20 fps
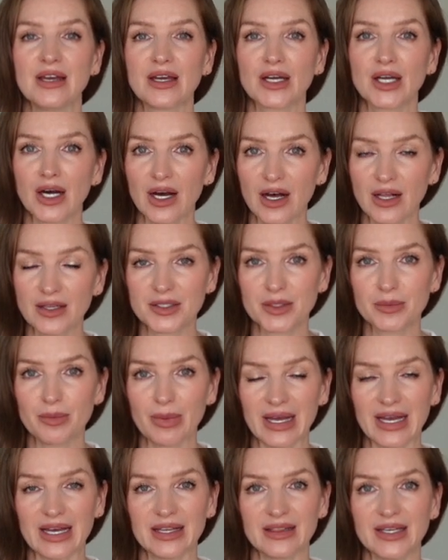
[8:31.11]
color
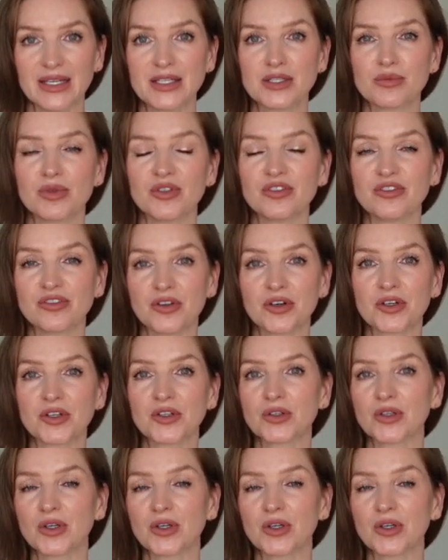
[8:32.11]
palette before you